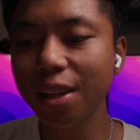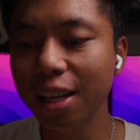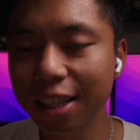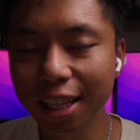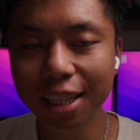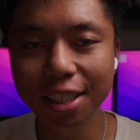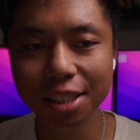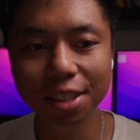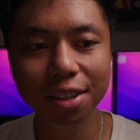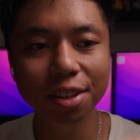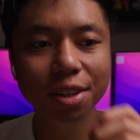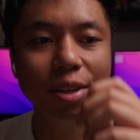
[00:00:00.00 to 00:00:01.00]
then there's
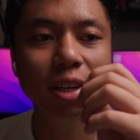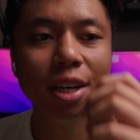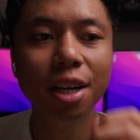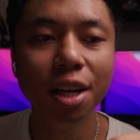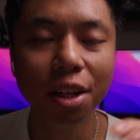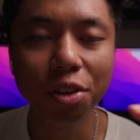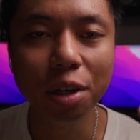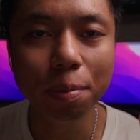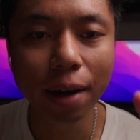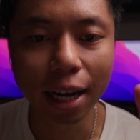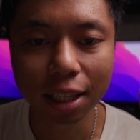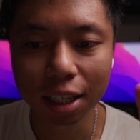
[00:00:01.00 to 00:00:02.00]
another
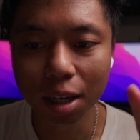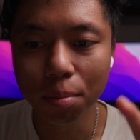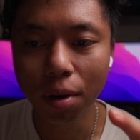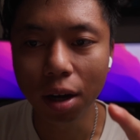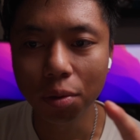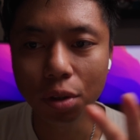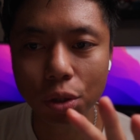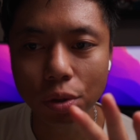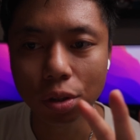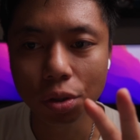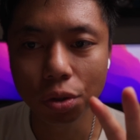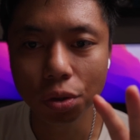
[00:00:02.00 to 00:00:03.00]
3-pack that I bought, which
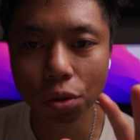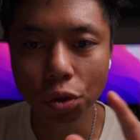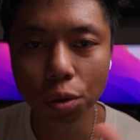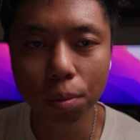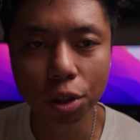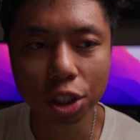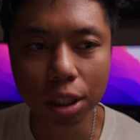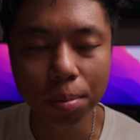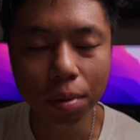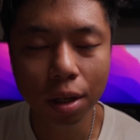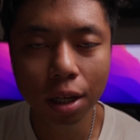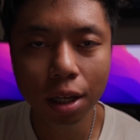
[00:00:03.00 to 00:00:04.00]
was super
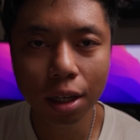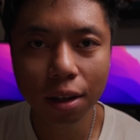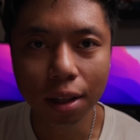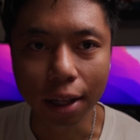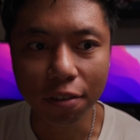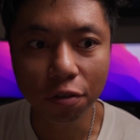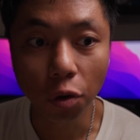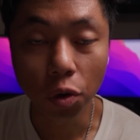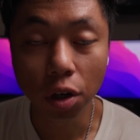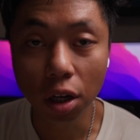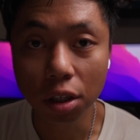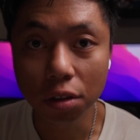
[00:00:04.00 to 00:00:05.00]
cheap, like
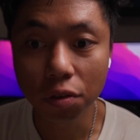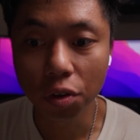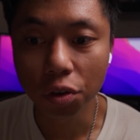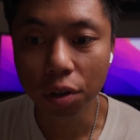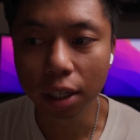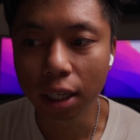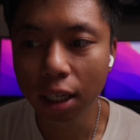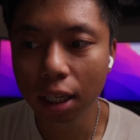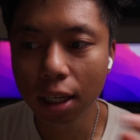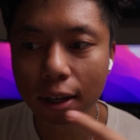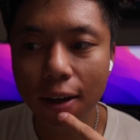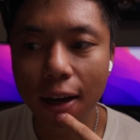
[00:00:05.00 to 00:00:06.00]
$4 for 3,
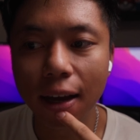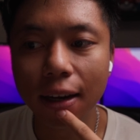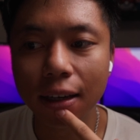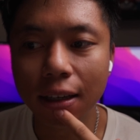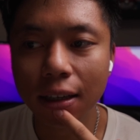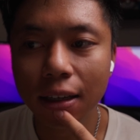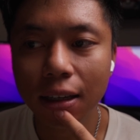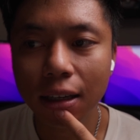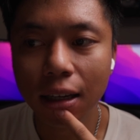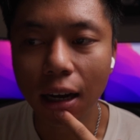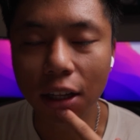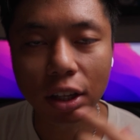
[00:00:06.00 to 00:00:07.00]
and
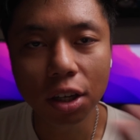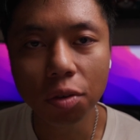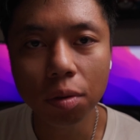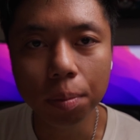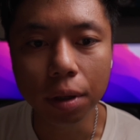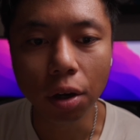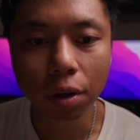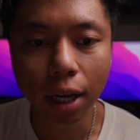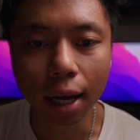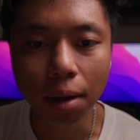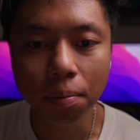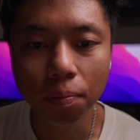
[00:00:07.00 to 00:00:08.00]
I thought it would be
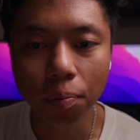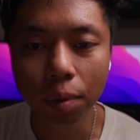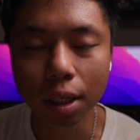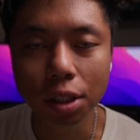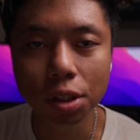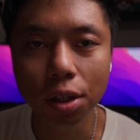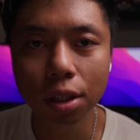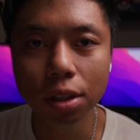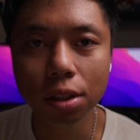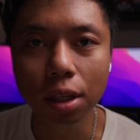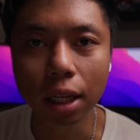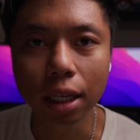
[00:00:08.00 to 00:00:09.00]
okay, but it started
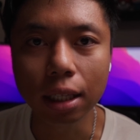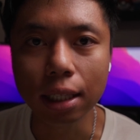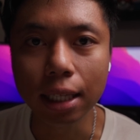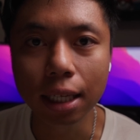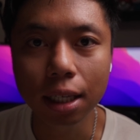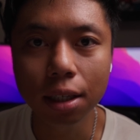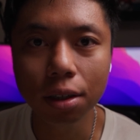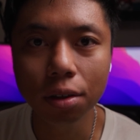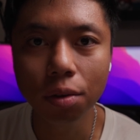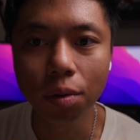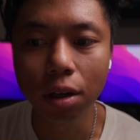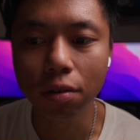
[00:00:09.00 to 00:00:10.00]
to like leak
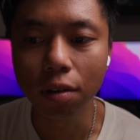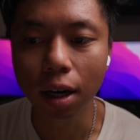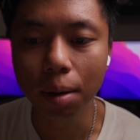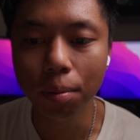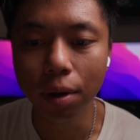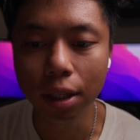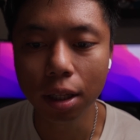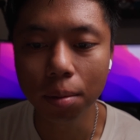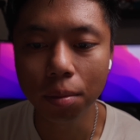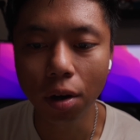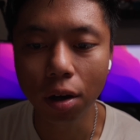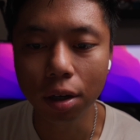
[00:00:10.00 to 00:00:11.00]
whenever I bring
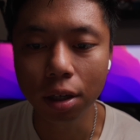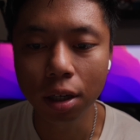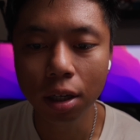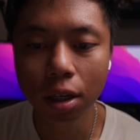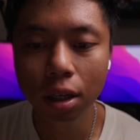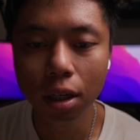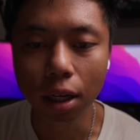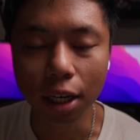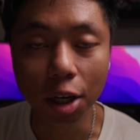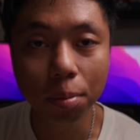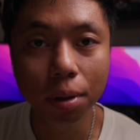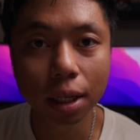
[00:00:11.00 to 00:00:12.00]
them on an
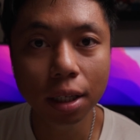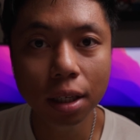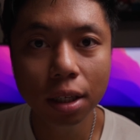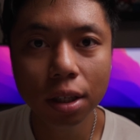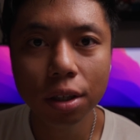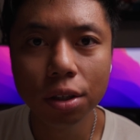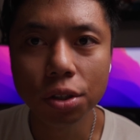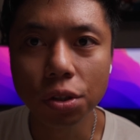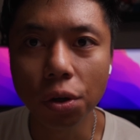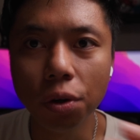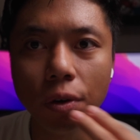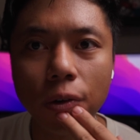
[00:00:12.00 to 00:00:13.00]
airplane.
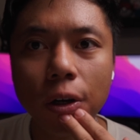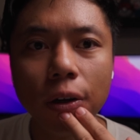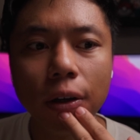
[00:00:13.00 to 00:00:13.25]
So